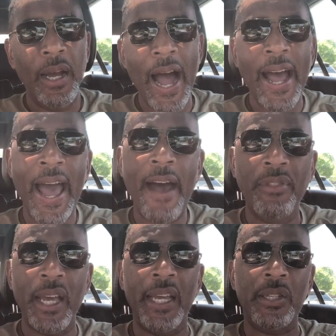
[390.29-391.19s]
I
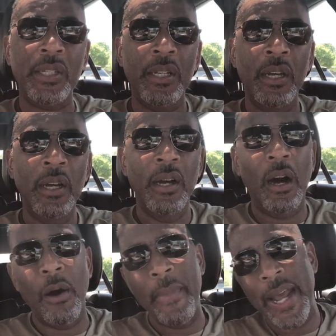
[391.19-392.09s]
have this.
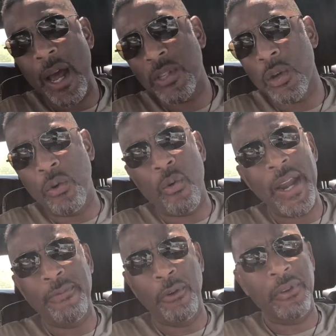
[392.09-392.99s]
Oh man, I'm so
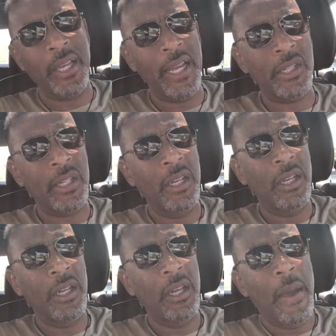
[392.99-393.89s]
grateful for this.
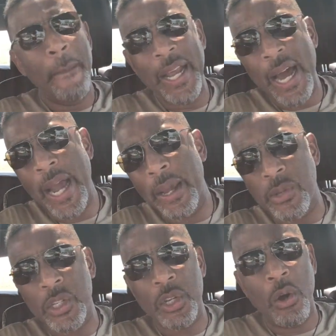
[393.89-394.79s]
Man, I am
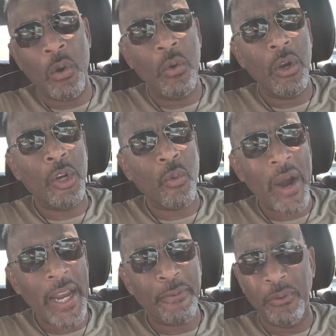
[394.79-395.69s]
so
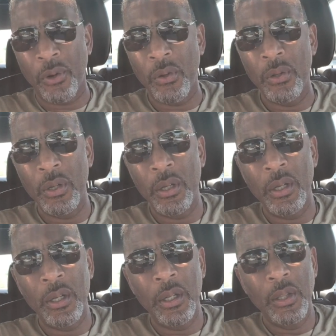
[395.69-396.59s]
grateful.
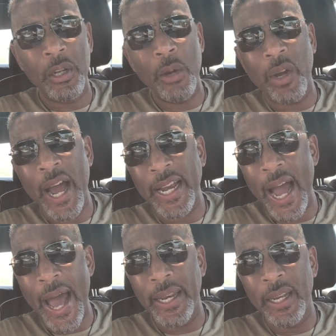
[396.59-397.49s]
Look at what I
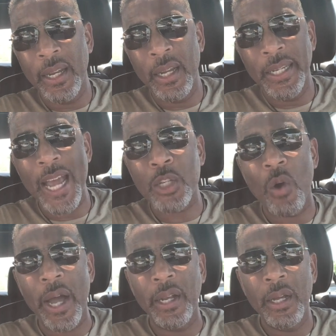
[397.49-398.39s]
got. Guess
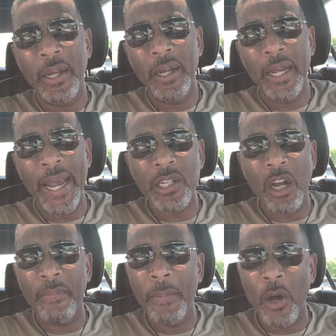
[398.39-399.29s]
what? It's
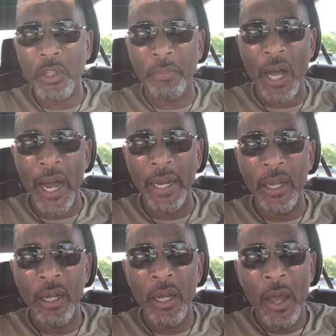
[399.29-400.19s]
going to be multiplied.
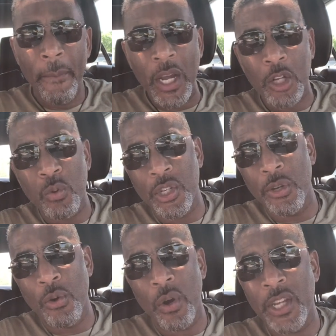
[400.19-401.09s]
Because what
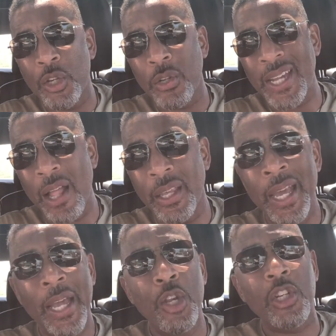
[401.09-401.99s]
you're doing is you're
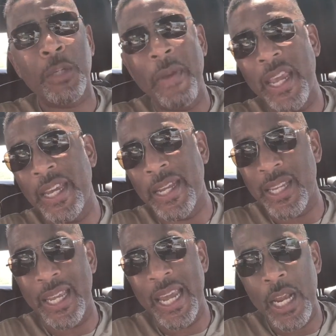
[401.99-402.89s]
telling, you're speaking
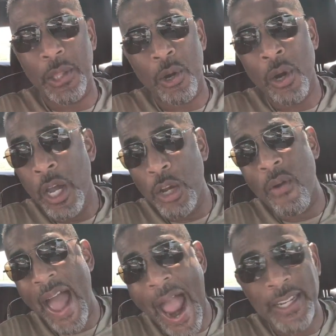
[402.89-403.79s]
into the ether,
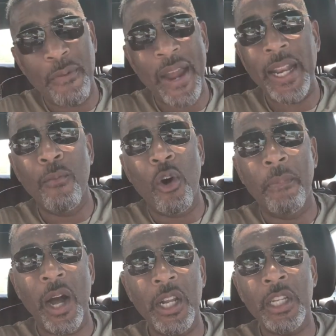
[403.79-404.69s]
you are activating more
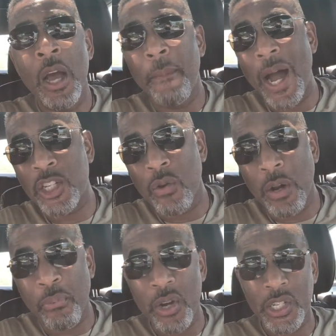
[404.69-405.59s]
abundance by showing
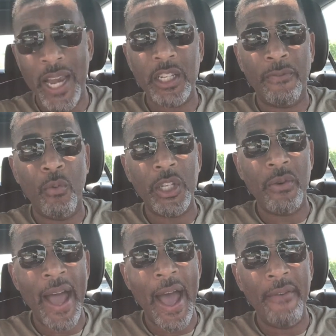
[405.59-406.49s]
appreciation for what
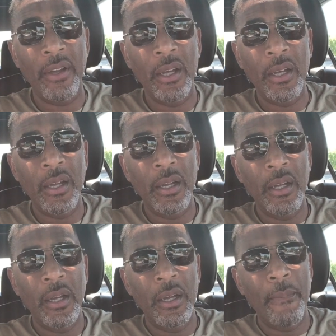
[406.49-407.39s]
you have.
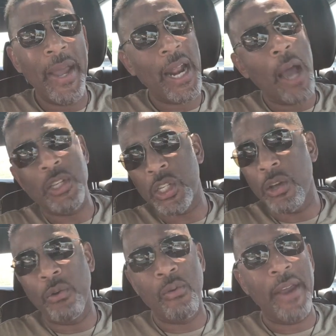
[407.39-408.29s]
Man, I'm
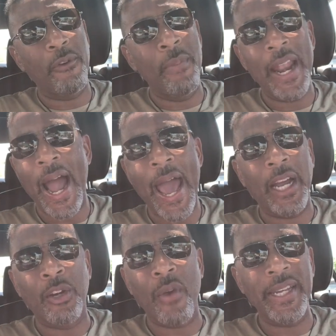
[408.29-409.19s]
so grateful. Man, I had
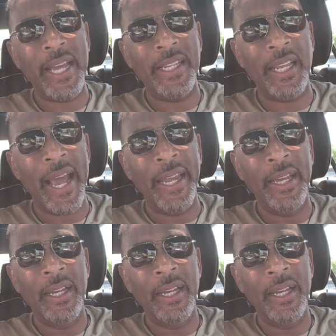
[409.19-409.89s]
a great day today.